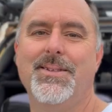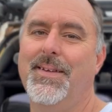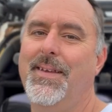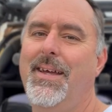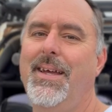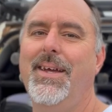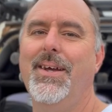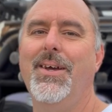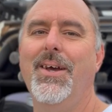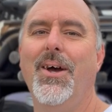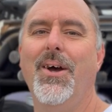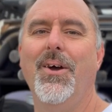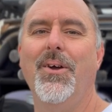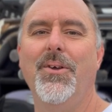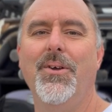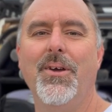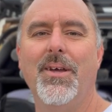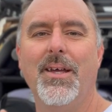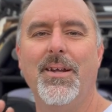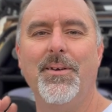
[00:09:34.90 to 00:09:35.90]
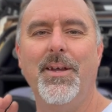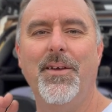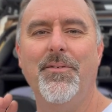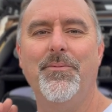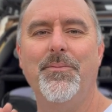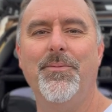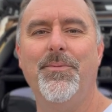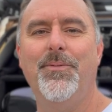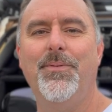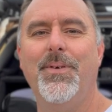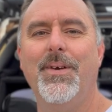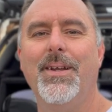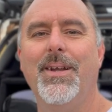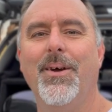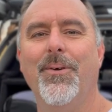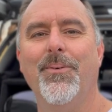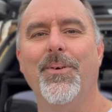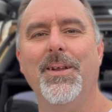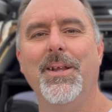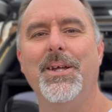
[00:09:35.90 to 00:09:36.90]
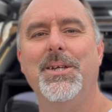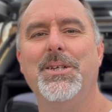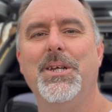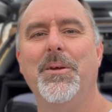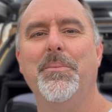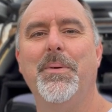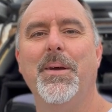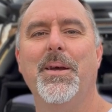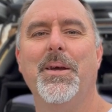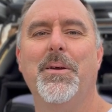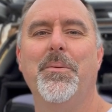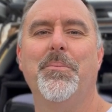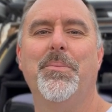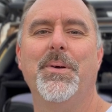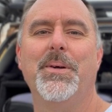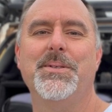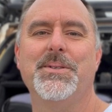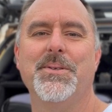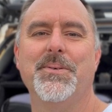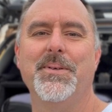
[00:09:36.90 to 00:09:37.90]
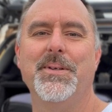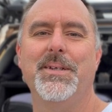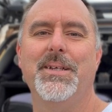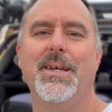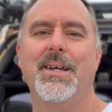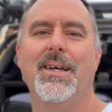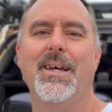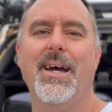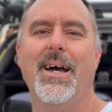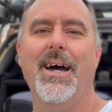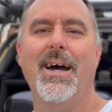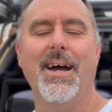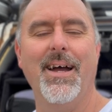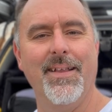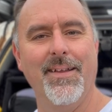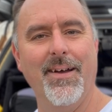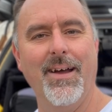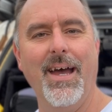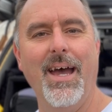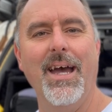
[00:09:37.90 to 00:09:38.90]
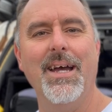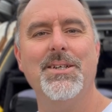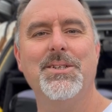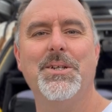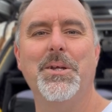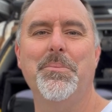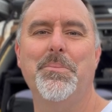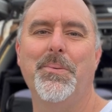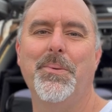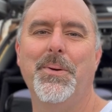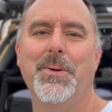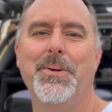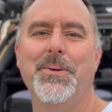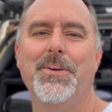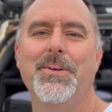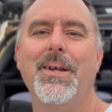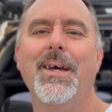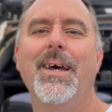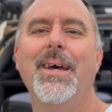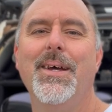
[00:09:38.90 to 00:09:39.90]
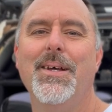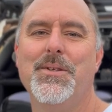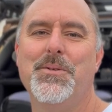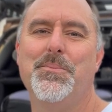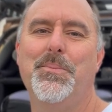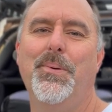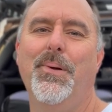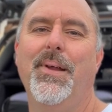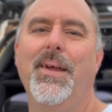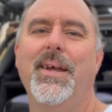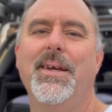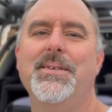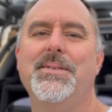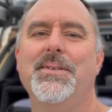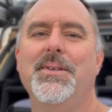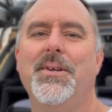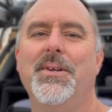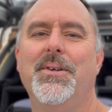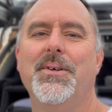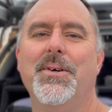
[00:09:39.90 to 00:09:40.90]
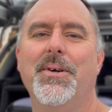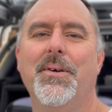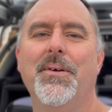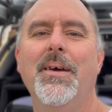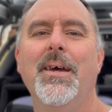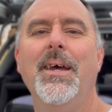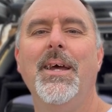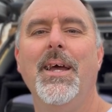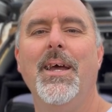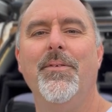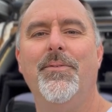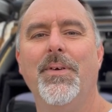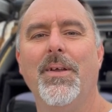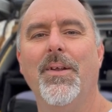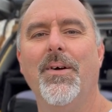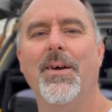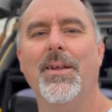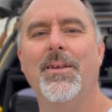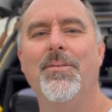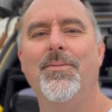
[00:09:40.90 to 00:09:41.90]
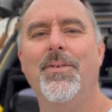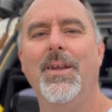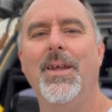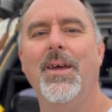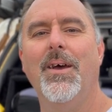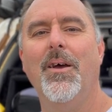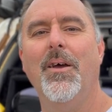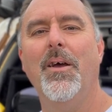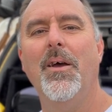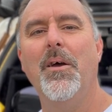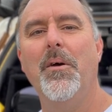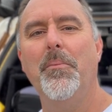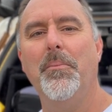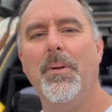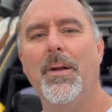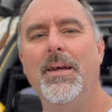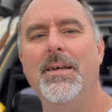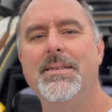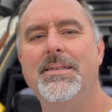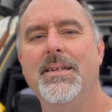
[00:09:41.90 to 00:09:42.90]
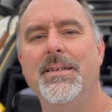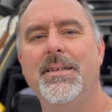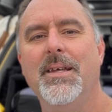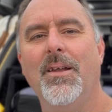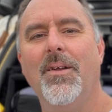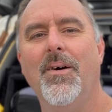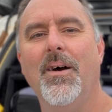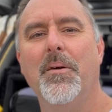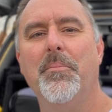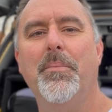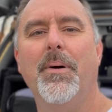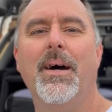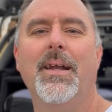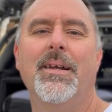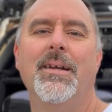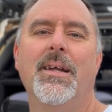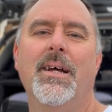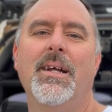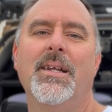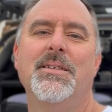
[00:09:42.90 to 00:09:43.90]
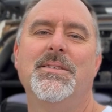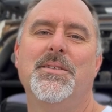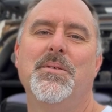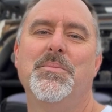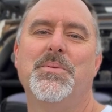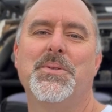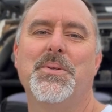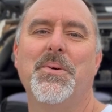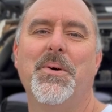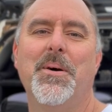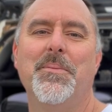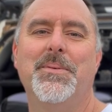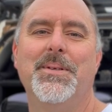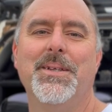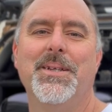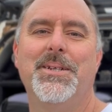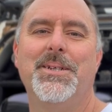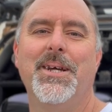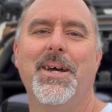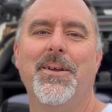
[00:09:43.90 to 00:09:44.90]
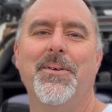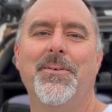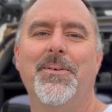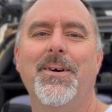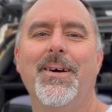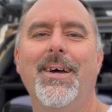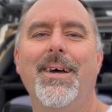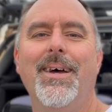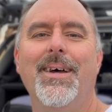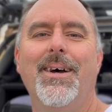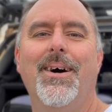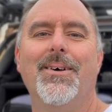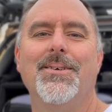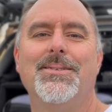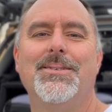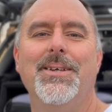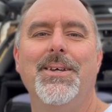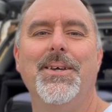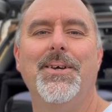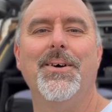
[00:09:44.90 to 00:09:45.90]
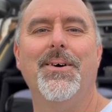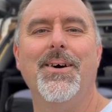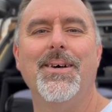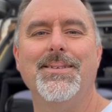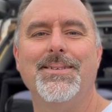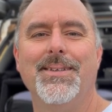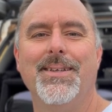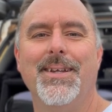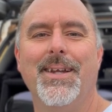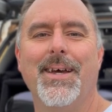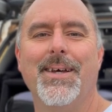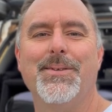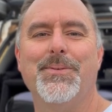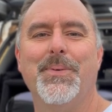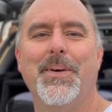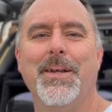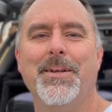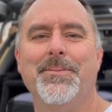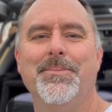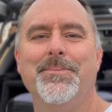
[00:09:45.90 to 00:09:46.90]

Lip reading: there you go. You can even fit a really cheap air compressor into your car, and they're actually pretty good. It's pretty easy to do. If you like the video, please hit the like button and subscribe to the channel. I'll see you guys on the next one.